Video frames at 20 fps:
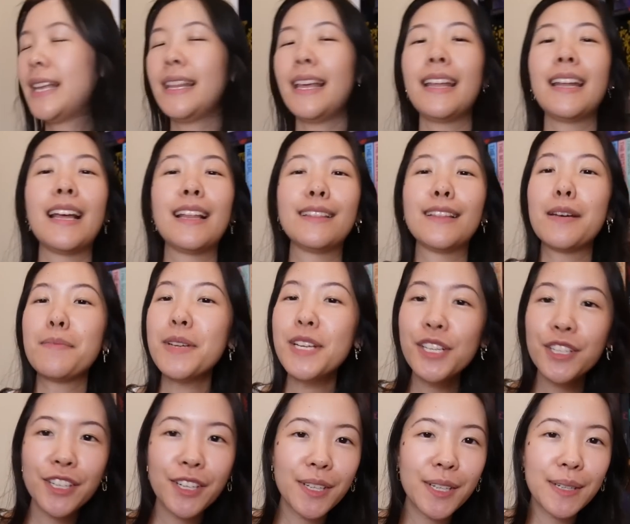And then let me
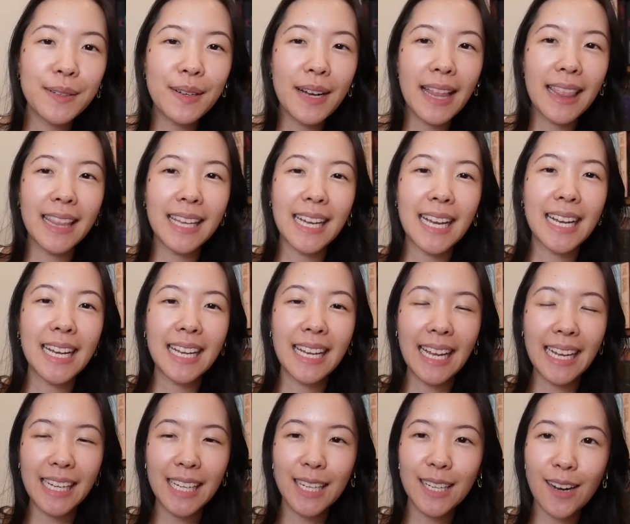show you the
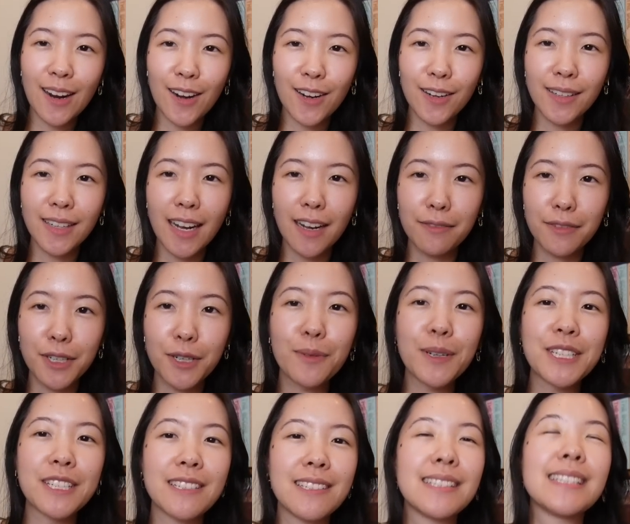naked hardcover,
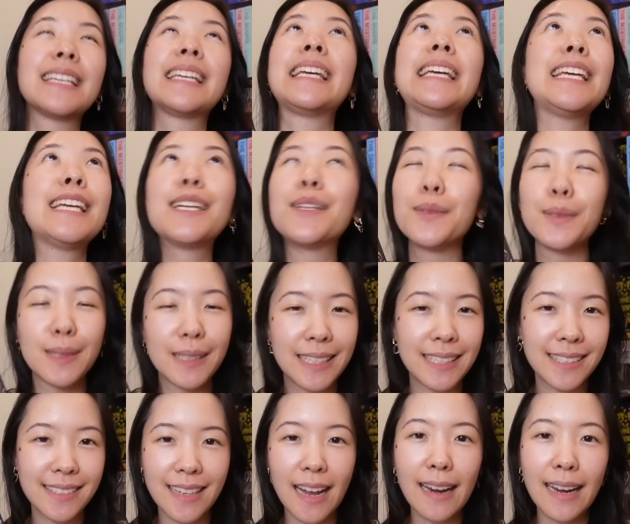which is equally
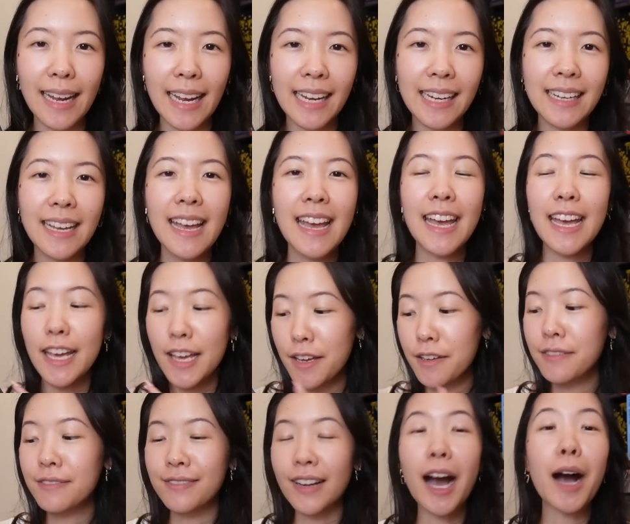stunning,
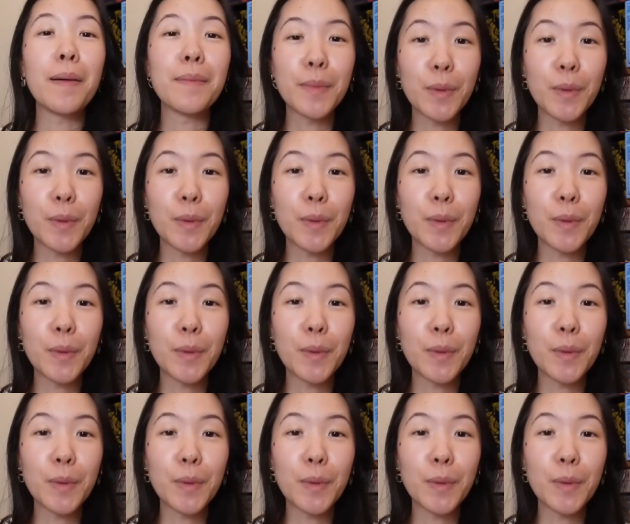if not